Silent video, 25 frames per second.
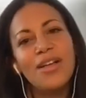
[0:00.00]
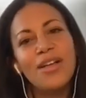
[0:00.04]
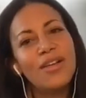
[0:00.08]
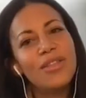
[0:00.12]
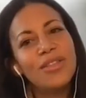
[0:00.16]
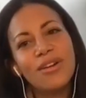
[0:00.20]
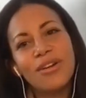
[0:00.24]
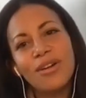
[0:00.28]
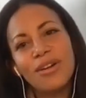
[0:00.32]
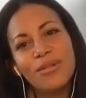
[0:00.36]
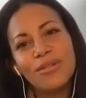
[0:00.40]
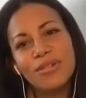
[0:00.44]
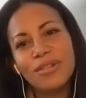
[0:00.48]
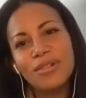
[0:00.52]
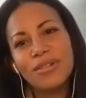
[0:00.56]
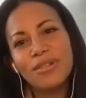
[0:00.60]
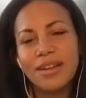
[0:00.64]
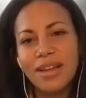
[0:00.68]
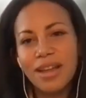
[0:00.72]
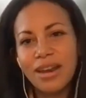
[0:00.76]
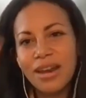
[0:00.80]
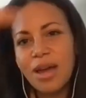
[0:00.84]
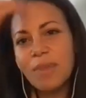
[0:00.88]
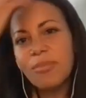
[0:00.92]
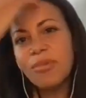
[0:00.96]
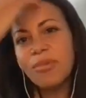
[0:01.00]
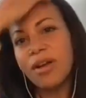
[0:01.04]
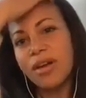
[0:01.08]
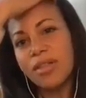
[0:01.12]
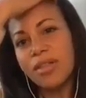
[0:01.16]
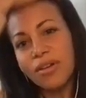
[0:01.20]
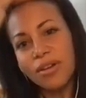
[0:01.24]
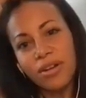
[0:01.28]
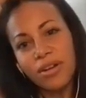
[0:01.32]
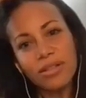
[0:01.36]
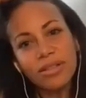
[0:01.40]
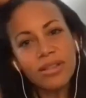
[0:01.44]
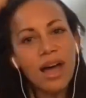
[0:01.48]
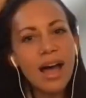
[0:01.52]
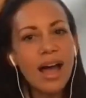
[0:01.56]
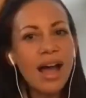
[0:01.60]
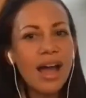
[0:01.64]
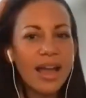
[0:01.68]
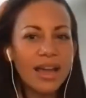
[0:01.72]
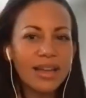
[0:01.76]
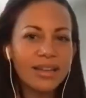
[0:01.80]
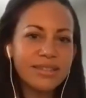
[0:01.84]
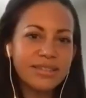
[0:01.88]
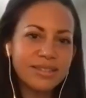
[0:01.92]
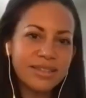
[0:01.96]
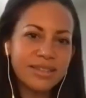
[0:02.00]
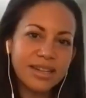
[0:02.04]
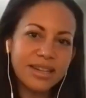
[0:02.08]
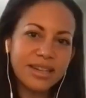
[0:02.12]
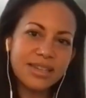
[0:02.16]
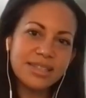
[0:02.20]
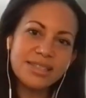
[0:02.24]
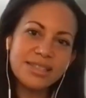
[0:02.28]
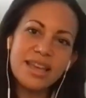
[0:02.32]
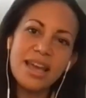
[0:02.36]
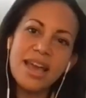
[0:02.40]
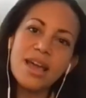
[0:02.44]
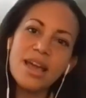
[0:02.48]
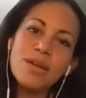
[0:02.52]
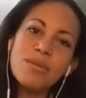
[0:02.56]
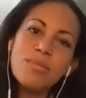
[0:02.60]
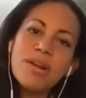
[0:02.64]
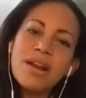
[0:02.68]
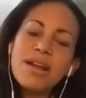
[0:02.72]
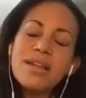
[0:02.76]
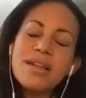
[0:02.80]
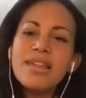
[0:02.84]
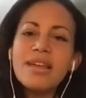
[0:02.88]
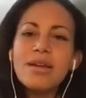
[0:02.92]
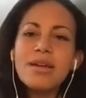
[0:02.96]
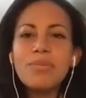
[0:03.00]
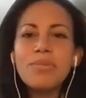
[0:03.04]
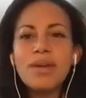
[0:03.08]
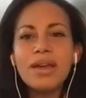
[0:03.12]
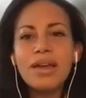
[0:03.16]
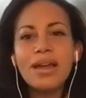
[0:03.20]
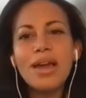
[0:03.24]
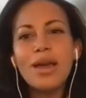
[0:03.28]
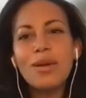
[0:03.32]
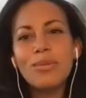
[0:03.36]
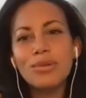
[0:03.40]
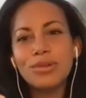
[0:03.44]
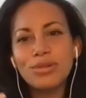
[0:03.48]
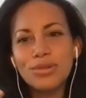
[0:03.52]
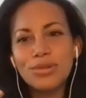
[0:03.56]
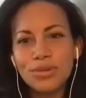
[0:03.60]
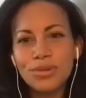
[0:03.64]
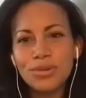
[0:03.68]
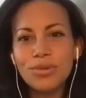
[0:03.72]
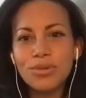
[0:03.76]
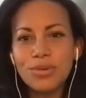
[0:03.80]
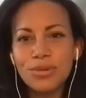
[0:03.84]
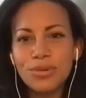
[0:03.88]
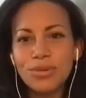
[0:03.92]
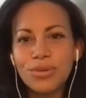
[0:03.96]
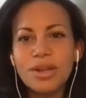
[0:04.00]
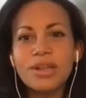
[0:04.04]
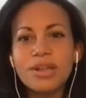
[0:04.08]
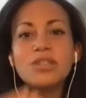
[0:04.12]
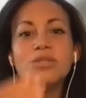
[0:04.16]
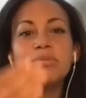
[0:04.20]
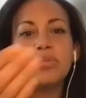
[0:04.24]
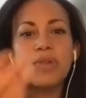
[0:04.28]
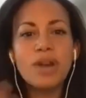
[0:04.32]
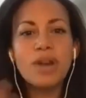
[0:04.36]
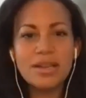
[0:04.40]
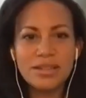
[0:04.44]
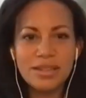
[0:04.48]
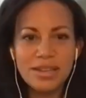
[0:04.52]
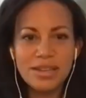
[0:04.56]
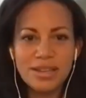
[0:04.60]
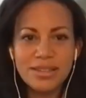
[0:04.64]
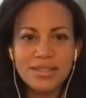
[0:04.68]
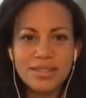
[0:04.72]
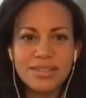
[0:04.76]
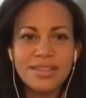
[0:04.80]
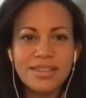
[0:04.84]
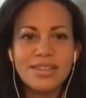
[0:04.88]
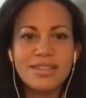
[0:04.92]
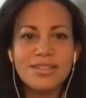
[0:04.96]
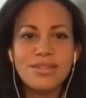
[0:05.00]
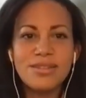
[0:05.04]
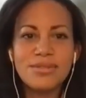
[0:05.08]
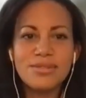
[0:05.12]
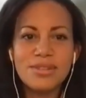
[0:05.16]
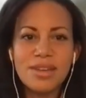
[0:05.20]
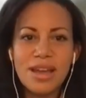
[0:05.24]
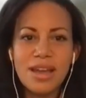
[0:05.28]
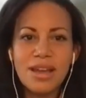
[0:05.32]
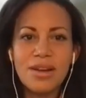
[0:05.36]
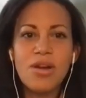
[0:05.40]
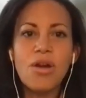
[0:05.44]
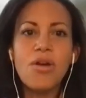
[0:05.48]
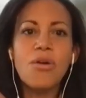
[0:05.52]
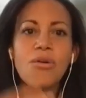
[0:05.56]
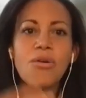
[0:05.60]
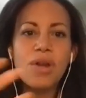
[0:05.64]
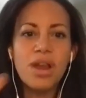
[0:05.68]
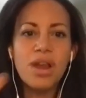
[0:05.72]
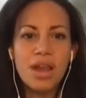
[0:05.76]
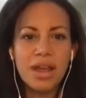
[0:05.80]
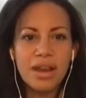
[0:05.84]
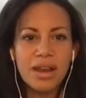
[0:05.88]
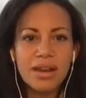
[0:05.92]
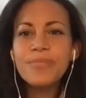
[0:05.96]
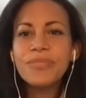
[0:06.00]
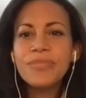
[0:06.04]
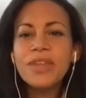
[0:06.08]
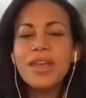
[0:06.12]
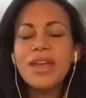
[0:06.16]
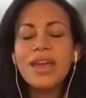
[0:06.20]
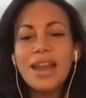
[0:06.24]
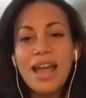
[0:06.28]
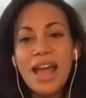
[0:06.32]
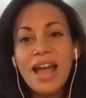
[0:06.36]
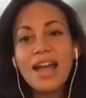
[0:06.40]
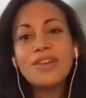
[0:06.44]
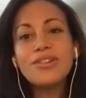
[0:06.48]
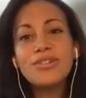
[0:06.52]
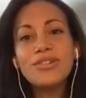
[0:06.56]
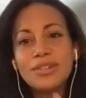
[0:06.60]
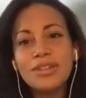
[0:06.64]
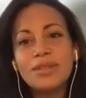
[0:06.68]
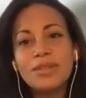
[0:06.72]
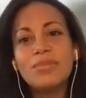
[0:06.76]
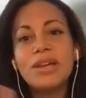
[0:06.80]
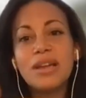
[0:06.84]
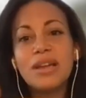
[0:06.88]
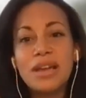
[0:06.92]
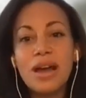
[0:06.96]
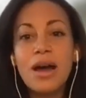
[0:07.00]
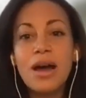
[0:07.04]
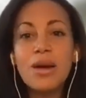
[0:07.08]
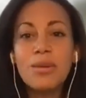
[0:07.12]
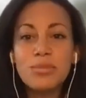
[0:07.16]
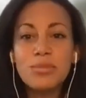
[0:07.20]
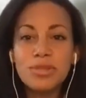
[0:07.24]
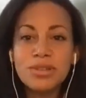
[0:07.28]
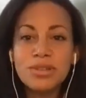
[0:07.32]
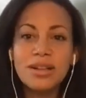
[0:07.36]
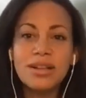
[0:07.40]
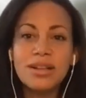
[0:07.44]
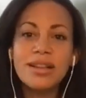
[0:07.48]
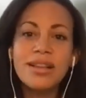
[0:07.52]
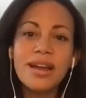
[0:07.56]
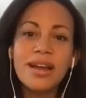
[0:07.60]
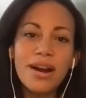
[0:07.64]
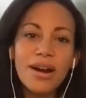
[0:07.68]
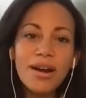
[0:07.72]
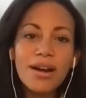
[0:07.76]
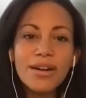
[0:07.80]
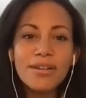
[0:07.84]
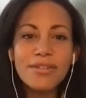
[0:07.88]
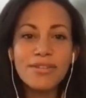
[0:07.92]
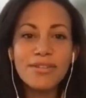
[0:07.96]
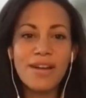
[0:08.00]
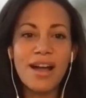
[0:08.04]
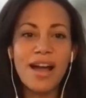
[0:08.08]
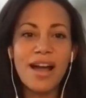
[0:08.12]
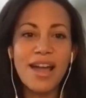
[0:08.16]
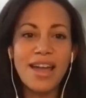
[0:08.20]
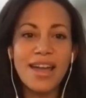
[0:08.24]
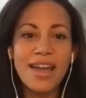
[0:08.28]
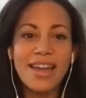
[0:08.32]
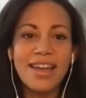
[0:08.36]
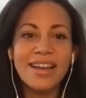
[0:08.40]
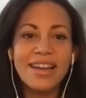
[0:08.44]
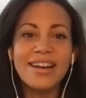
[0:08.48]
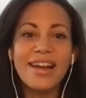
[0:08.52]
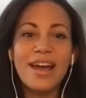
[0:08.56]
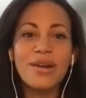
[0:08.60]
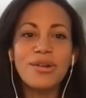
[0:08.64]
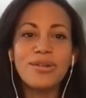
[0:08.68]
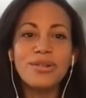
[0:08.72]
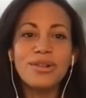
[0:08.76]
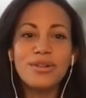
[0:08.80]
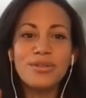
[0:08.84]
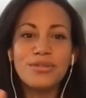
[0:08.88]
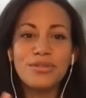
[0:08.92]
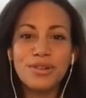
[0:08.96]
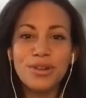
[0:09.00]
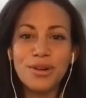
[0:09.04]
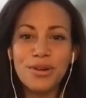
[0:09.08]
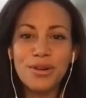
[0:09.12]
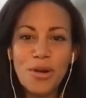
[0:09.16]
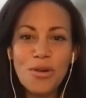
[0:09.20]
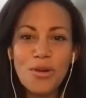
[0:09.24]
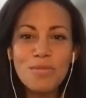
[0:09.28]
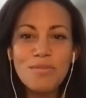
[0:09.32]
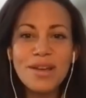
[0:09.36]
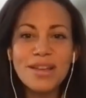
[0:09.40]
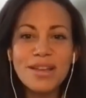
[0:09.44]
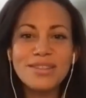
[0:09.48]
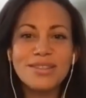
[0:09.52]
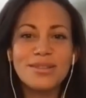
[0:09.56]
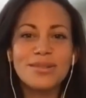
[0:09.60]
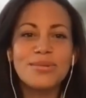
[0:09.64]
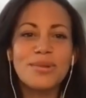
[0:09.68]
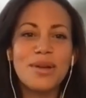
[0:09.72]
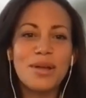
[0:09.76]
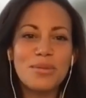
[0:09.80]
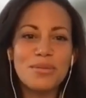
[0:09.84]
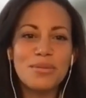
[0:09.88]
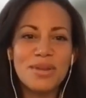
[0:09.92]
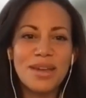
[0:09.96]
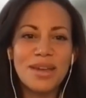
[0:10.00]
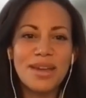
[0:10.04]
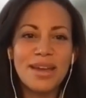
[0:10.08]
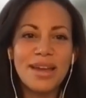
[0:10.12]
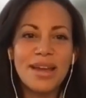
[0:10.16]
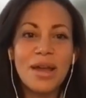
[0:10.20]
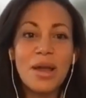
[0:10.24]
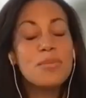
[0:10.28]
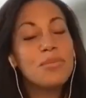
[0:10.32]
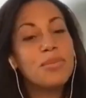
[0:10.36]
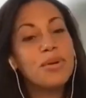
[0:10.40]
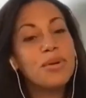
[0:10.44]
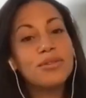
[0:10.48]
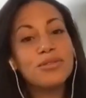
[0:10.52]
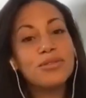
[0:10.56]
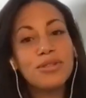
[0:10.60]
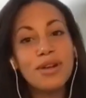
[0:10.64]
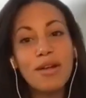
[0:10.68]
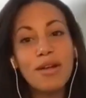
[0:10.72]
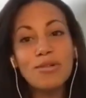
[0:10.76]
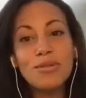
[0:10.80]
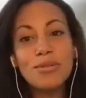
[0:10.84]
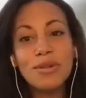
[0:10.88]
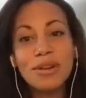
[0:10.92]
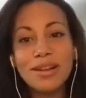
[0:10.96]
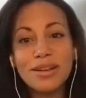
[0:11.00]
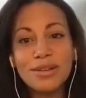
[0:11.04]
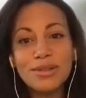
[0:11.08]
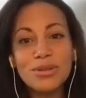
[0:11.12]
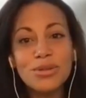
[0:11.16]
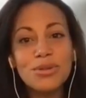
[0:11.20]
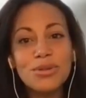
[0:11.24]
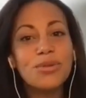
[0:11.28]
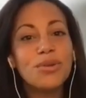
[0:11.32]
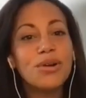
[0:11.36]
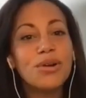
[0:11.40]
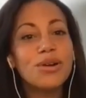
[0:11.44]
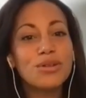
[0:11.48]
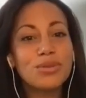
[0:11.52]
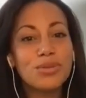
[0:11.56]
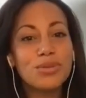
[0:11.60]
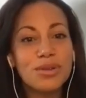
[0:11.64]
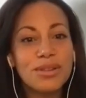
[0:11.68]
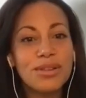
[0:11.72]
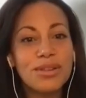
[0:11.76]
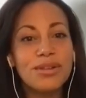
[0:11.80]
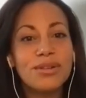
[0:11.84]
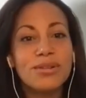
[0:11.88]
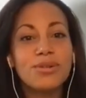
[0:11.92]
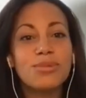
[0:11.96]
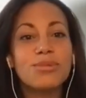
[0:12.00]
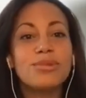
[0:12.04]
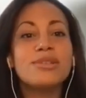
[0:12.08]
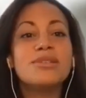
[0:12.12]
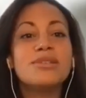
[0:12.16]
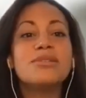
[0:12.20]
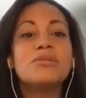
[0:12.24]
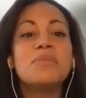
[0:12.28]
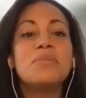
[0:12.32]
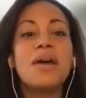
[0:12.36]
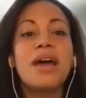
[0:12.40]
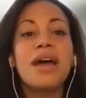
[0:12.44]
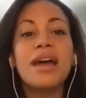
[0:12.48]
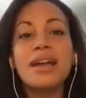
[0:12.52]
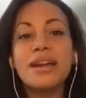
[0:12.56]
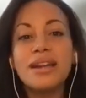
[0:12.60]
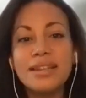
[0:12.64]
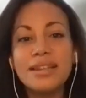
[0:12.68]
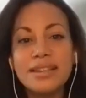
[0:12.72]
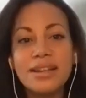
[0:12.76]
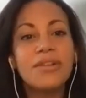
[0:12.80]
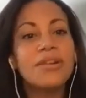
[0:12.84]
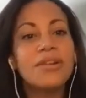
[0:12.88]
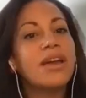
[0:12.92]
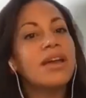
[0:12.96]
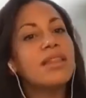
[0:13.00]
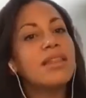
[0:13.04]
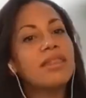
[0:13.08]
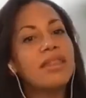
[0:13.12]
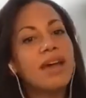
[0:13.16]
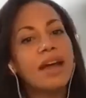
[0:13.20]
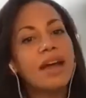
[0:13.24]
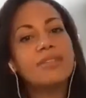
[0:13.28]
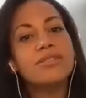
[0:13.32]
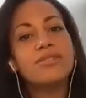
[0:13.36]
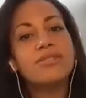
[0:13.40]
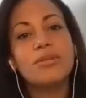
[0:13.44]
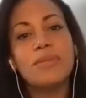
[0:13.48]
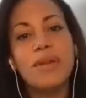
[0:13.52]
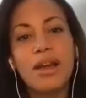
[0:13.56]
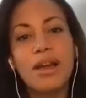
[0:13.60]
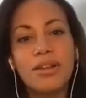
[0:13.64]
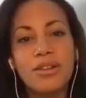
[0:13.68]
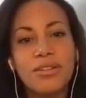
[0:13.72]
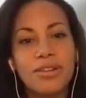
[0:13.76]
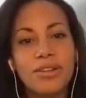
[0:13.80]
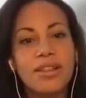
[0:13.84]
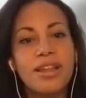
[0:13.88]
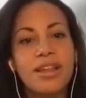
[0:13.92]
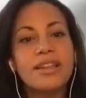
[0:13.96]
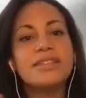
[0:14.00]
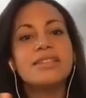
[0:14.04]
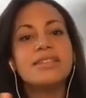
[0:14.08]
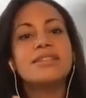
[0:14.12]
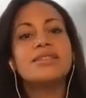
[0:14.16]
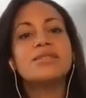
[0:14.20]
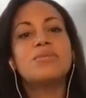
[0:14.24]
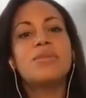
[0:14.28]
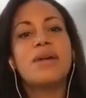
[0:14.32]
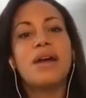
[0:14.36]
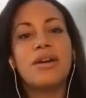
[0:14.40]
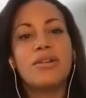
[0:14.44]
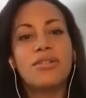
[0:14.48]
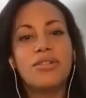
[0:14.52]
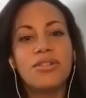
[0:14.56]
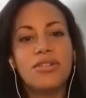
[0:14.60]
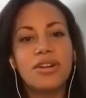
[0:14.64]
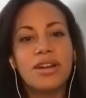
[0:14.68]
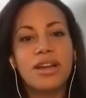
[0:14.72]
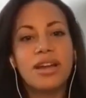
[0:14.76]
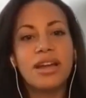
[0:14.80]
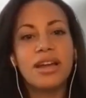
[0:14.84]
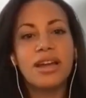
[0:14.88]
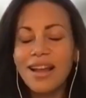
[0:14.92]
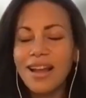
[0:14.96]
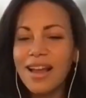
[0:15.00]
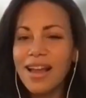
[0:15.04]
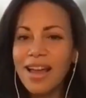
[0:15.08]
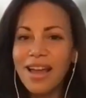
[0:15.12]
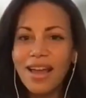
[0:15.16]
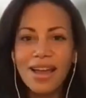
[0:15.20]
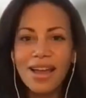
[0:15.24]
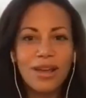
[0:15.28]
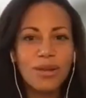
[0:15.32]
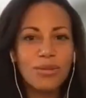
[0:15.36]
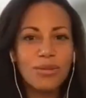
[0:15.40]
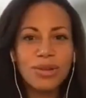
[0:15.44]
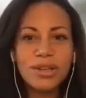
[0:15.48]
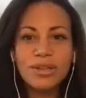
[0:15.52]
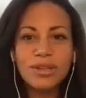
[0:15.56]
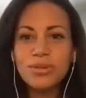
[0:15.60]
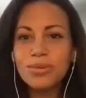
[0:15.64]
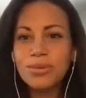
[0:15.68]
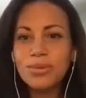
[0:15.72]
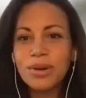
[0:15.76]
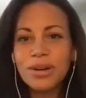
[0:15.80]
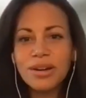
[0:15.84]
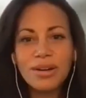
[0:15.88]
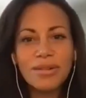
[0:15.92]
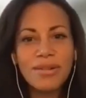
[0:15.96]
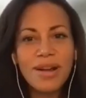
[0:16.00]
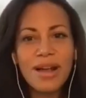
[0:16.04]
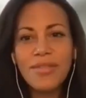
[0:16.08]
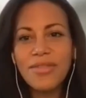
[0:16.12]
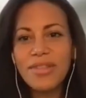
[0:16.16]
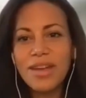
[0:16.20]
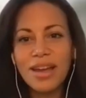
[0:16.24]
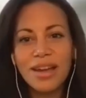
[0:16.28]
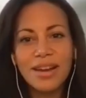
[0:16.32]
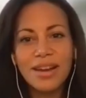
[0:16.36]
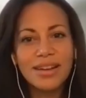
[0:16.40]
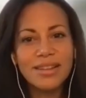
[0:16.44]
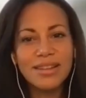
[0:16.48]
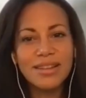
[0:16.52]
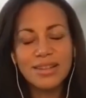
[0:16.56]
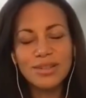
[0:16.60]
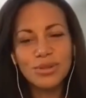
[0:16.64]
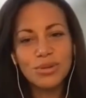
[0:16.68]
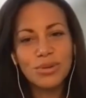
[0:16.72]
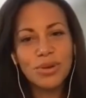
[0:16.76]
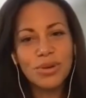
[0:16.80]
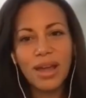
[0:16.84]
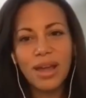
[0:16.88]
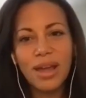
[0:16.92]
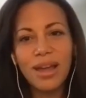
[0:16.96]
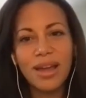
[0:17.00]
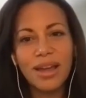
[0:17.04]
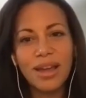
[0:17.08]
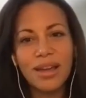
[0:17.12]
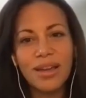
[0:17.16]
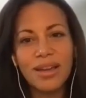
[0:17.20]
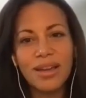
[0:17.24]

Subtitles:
There are a number of other lines, like I said, but I think being able to express it, as you said, own it, it actually becomes clarifying, not only for your own mental well-being, but for everybody else who works with you to respect, okay, that's her boundary, that's his boundary. And we do work around that, and that's okay.